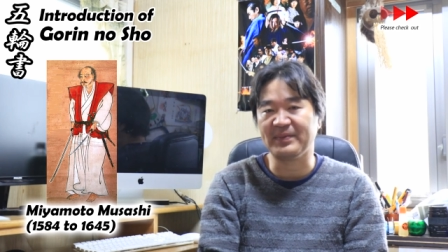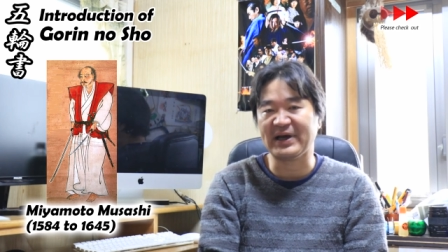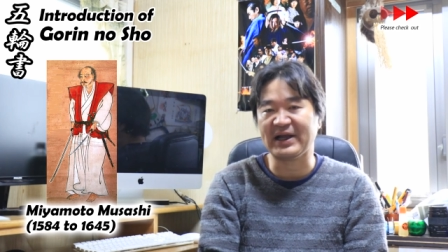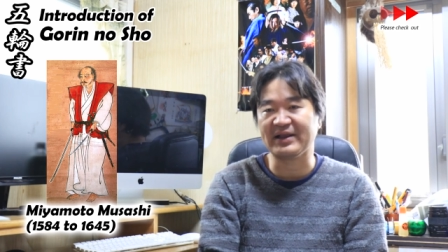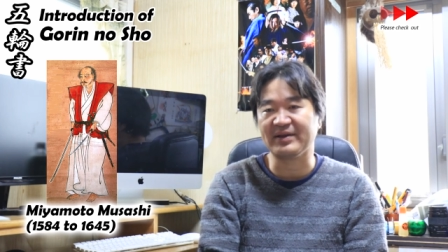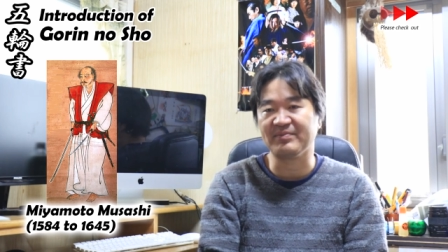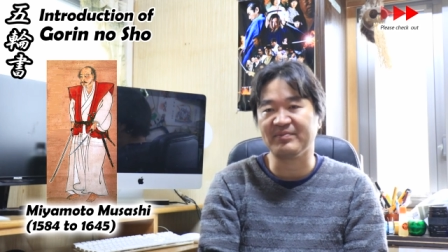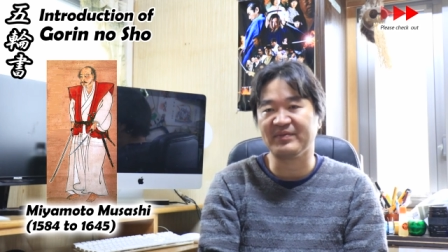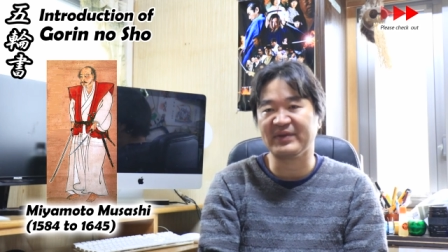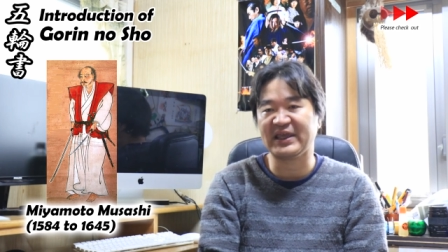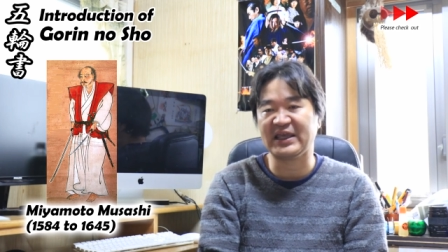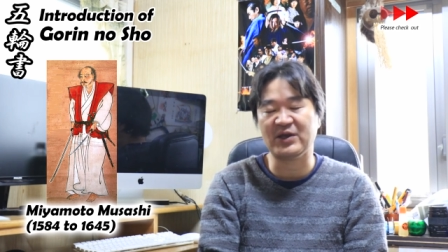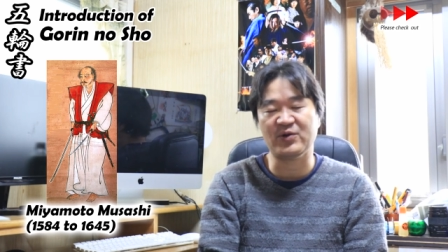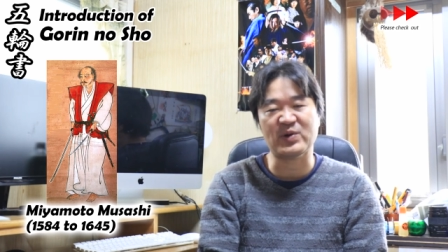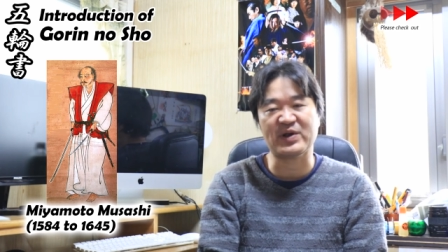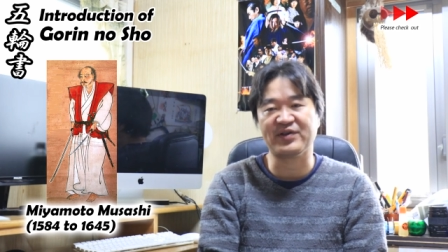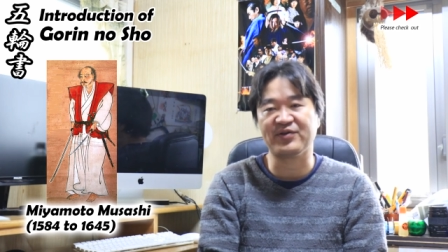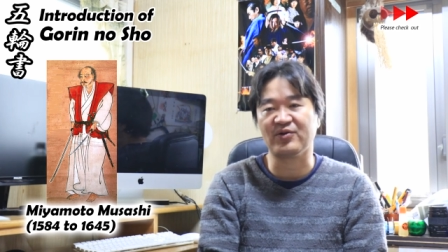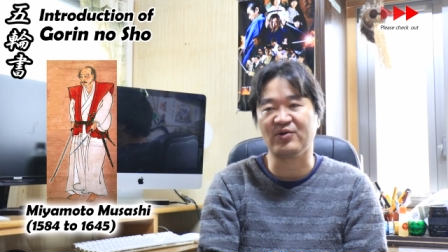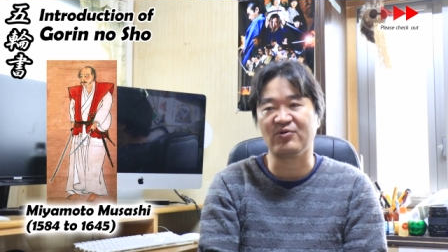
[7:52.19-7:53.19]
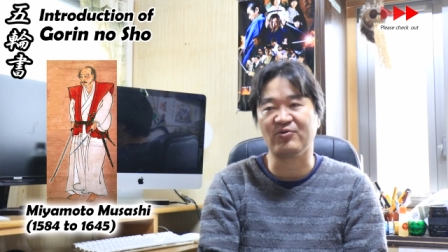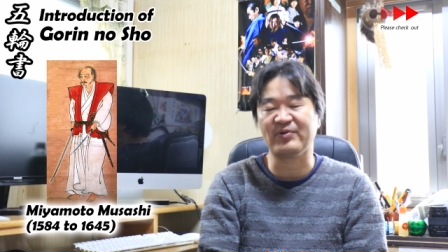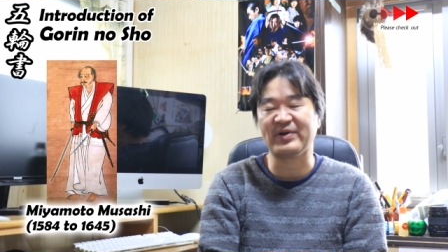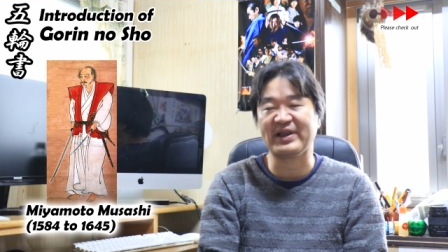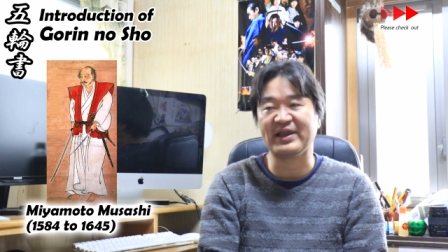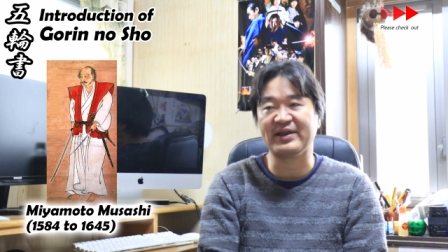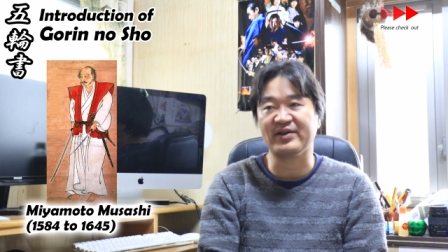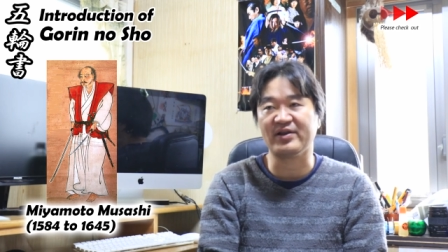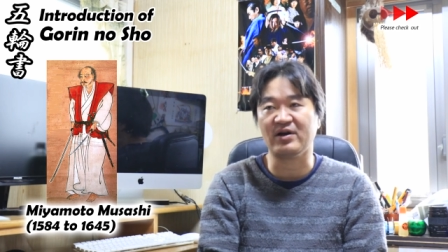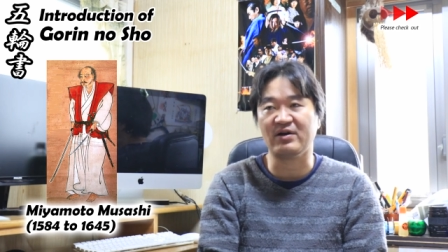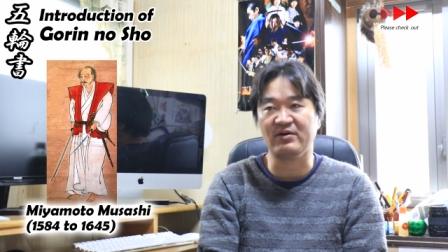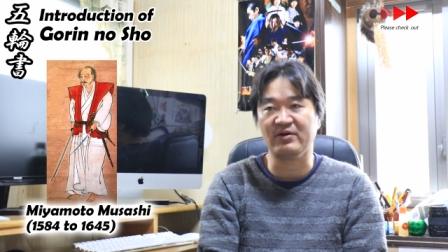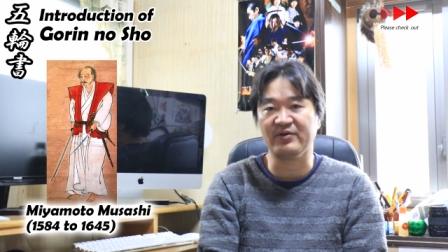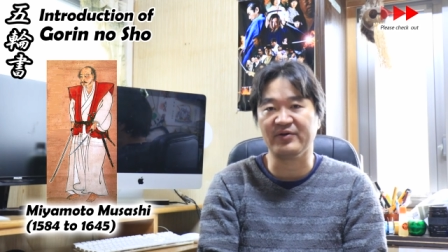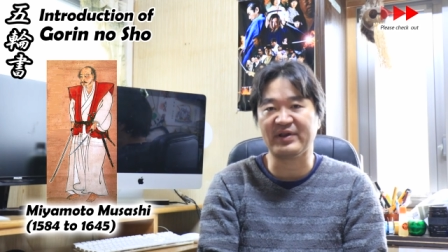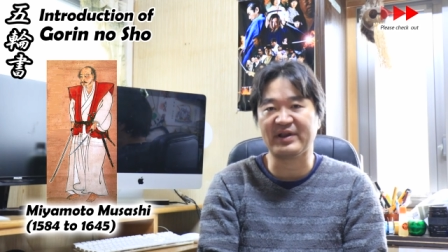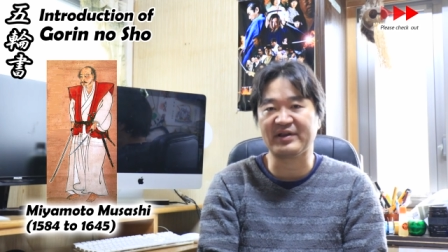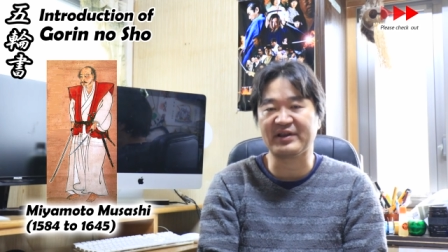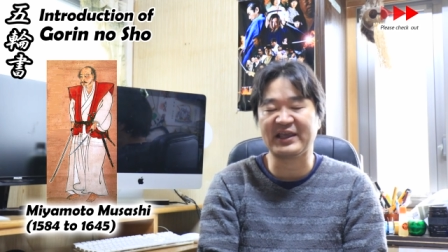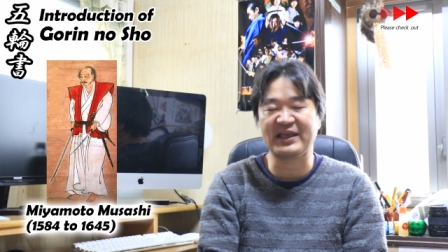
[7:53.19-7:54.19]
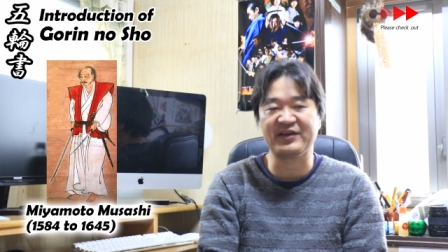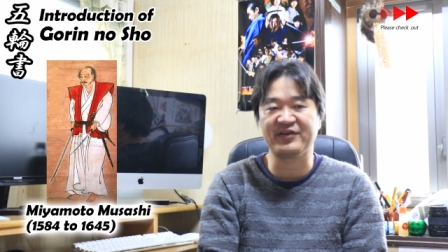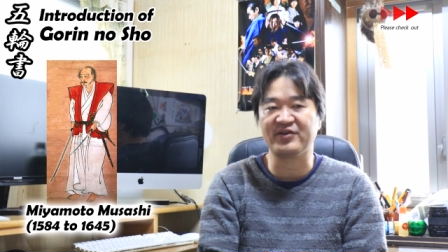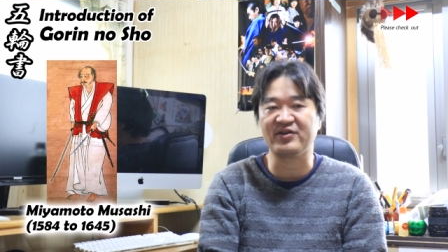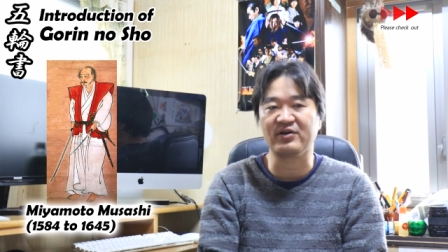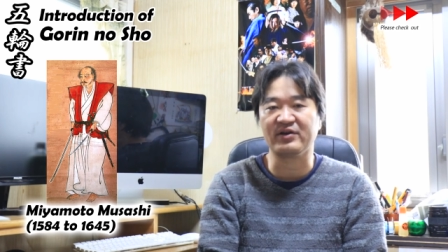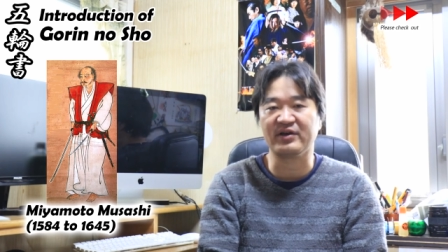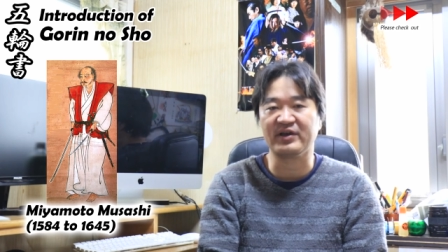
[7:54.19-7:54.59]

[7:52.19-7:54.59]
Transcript: But he was already know that he's not.